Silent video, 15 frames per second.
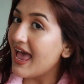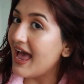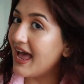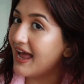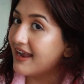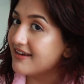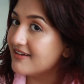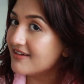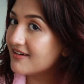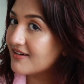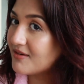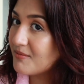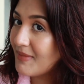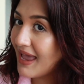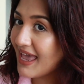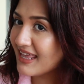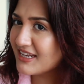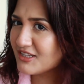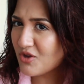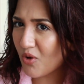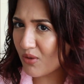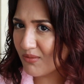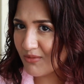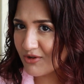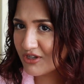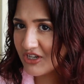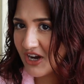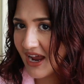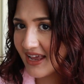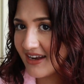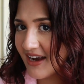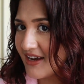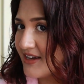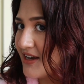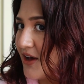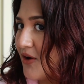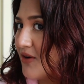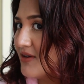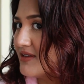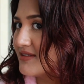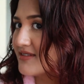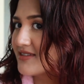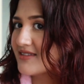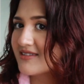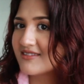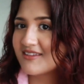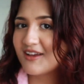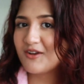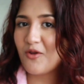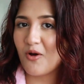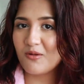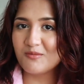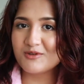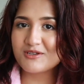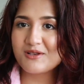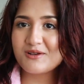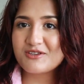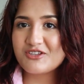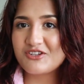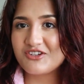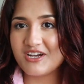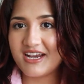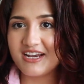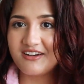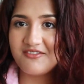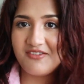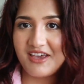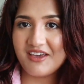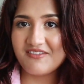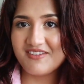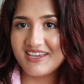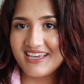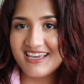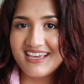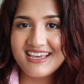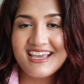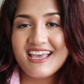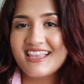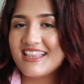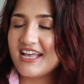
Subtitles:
And my hair is almost dry right now. It almost looks straight wavy.